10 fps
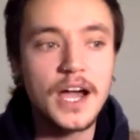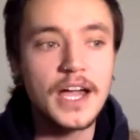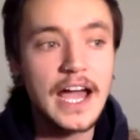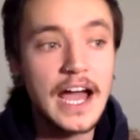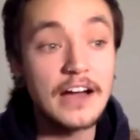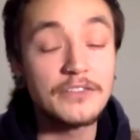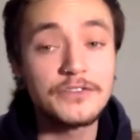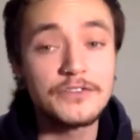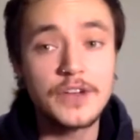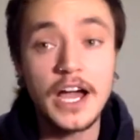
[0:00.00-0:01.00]
have
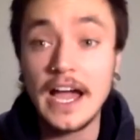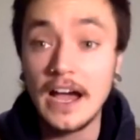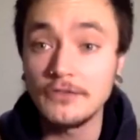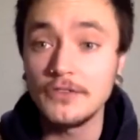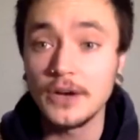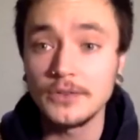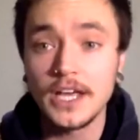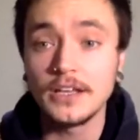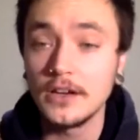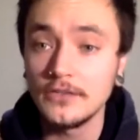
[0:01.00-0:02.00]
found
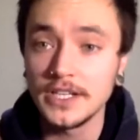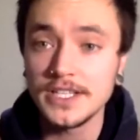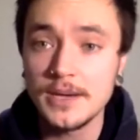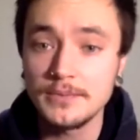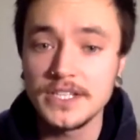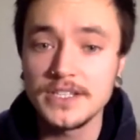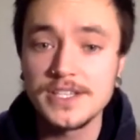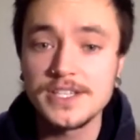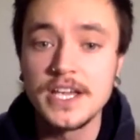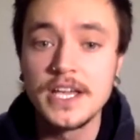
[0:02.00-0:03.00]
that love and
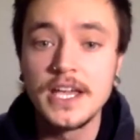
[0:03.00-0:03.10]
acceptance.